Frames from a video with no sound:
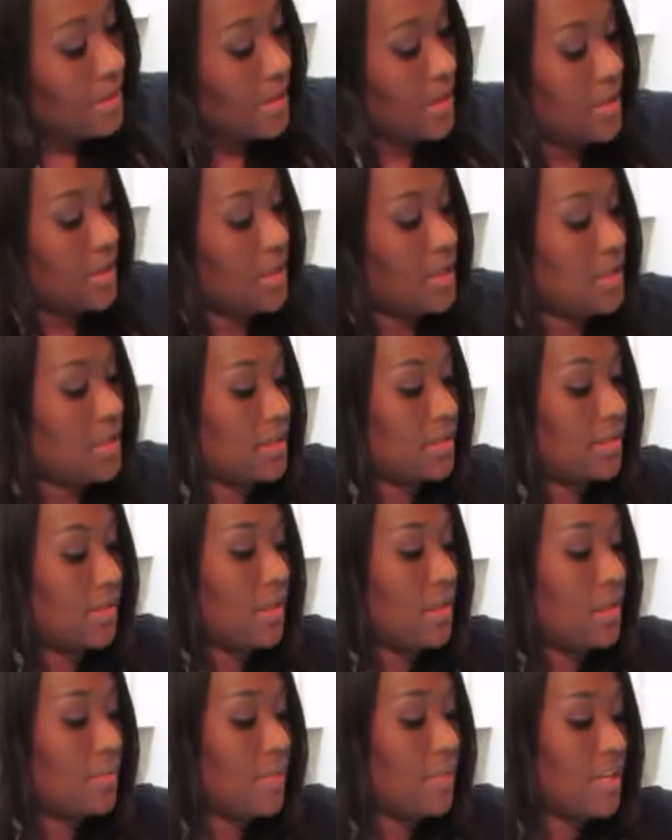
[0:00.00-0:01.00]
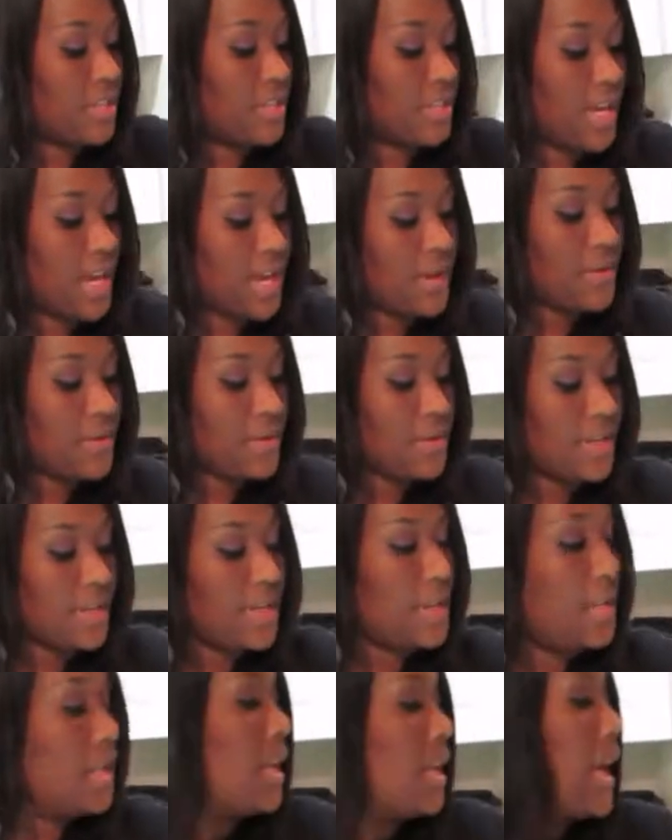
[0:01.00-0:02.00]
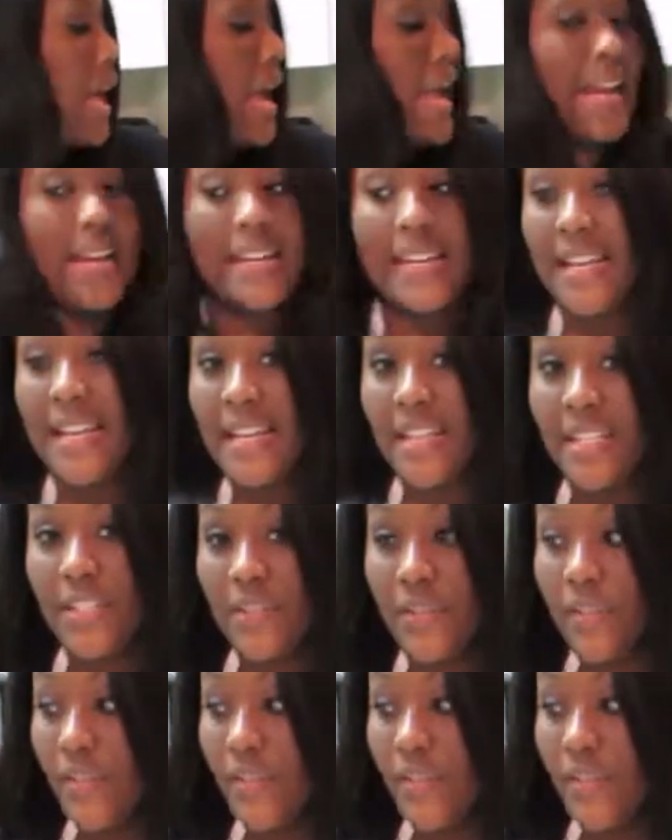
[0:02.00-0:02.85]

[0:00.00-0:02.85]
And he's all brushed out and he's